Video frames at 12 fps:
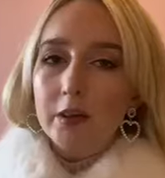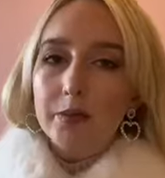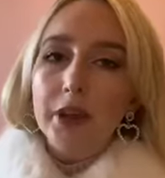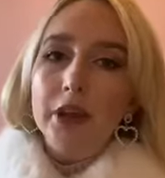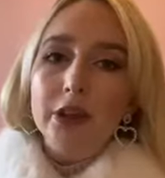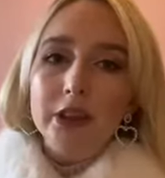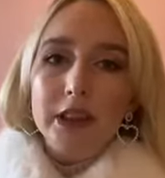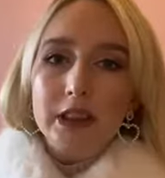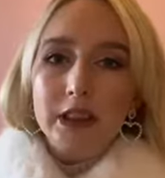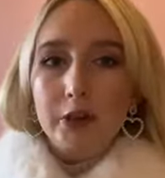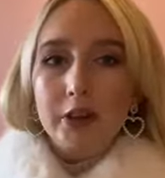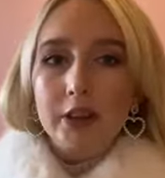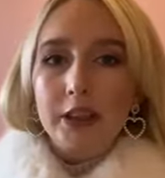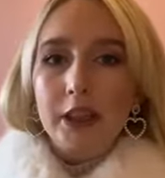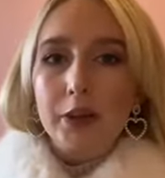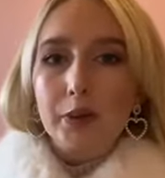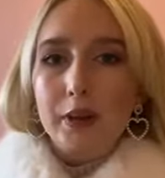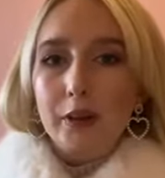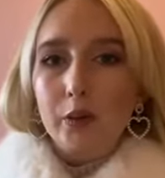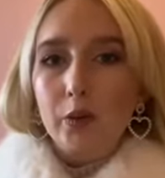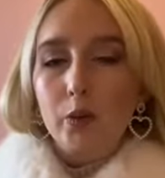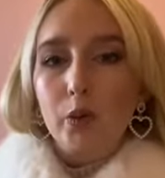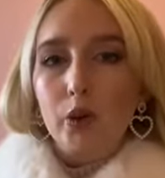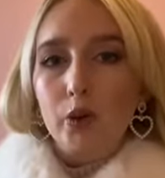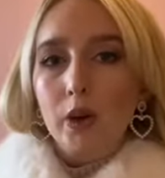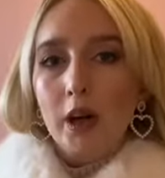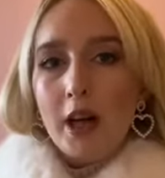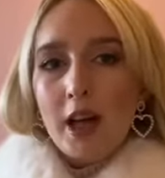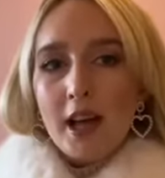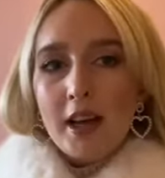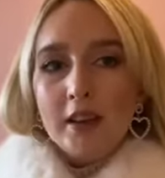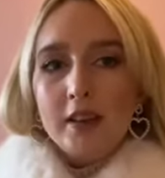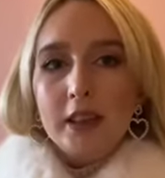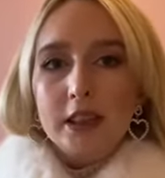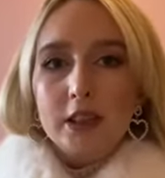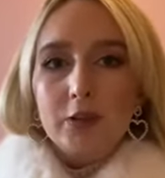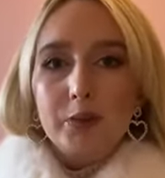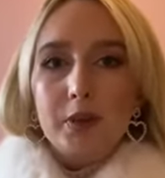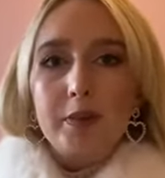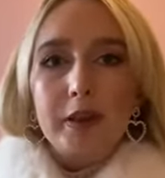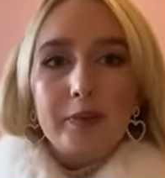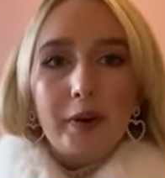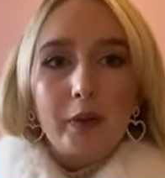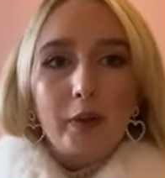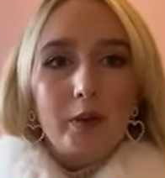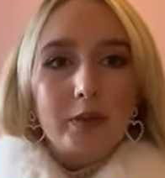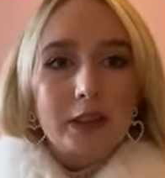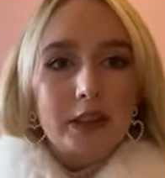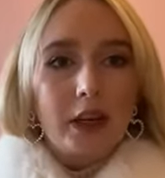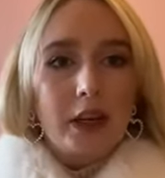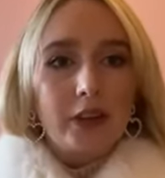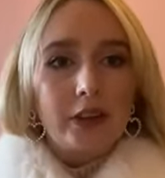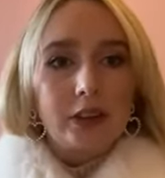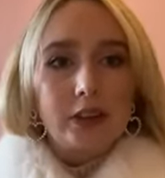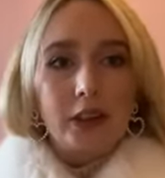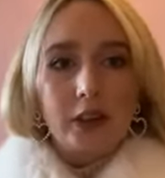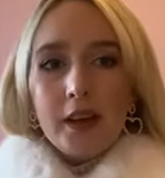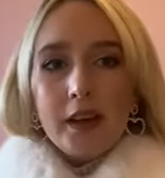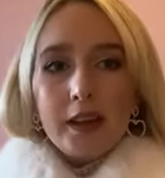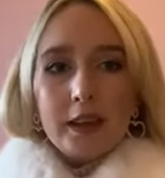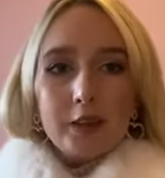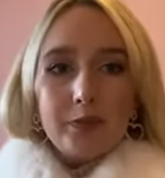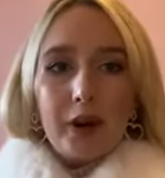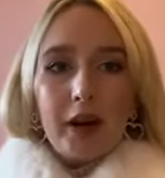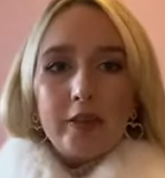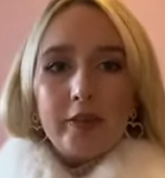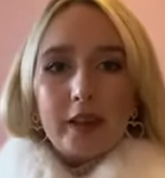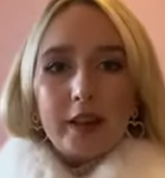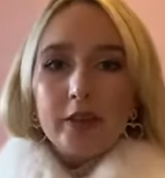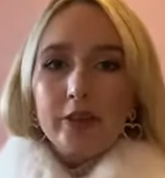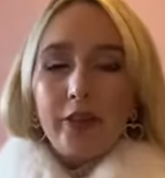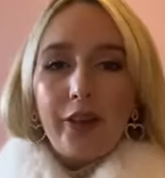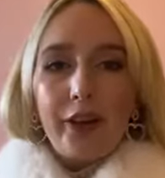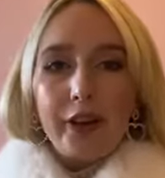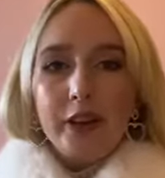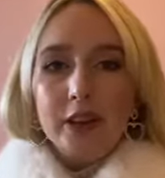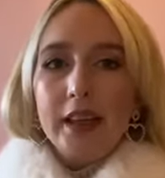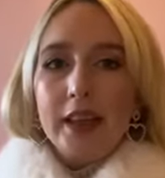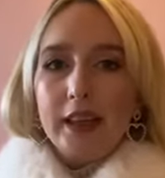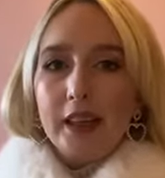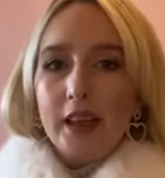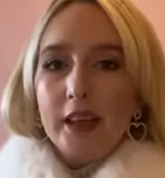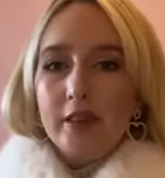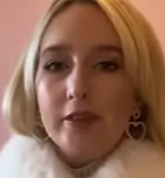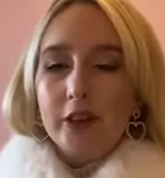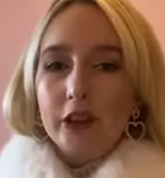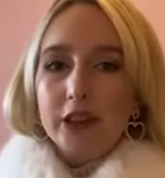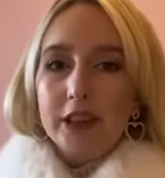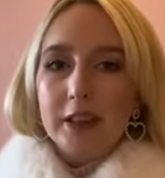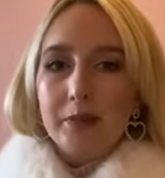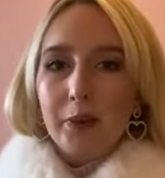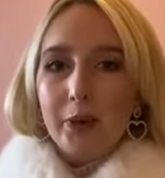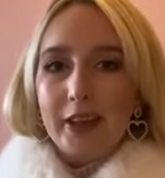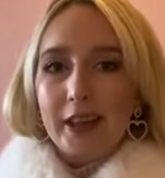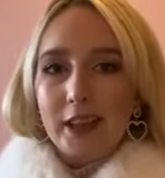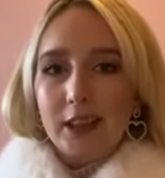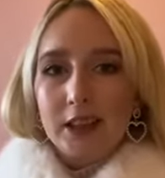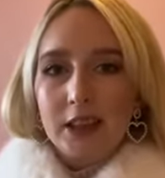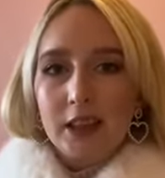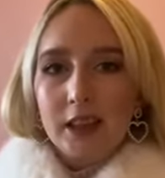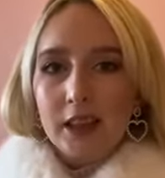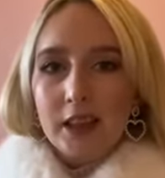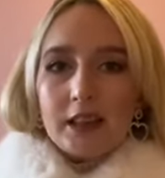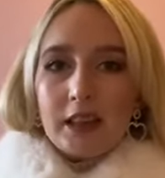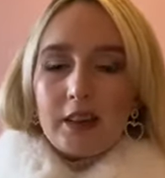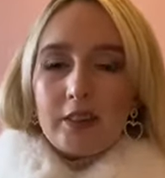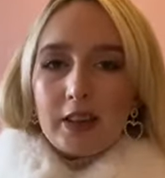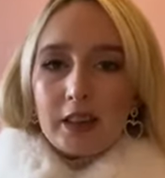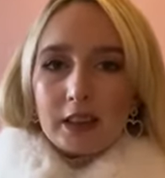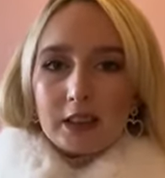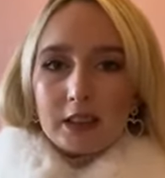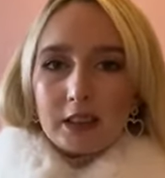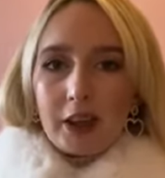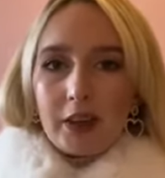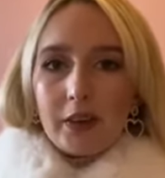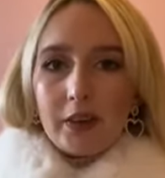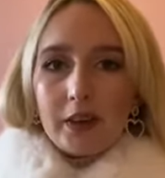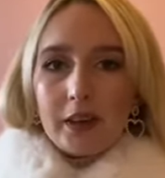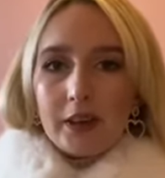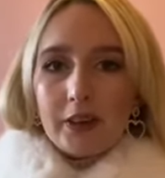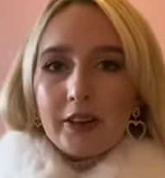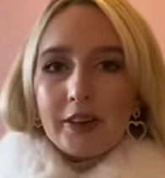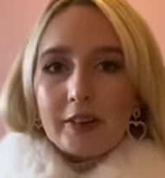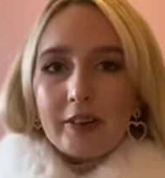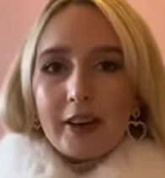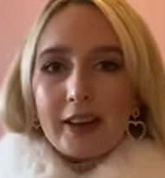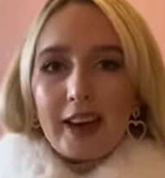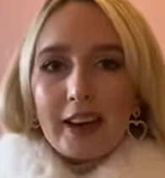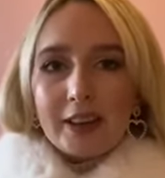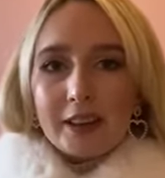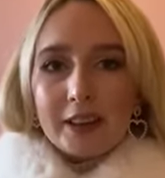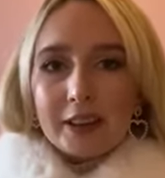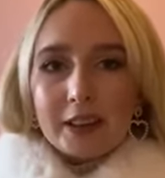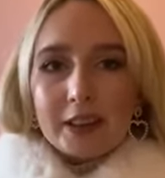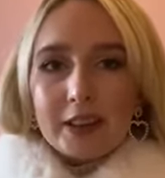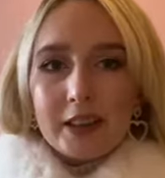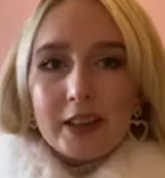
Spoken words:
Because it's genuine wool, this is probably my warmest coat, so it's perfect for those really frosty mornings. Even in the snow, you look very elegant.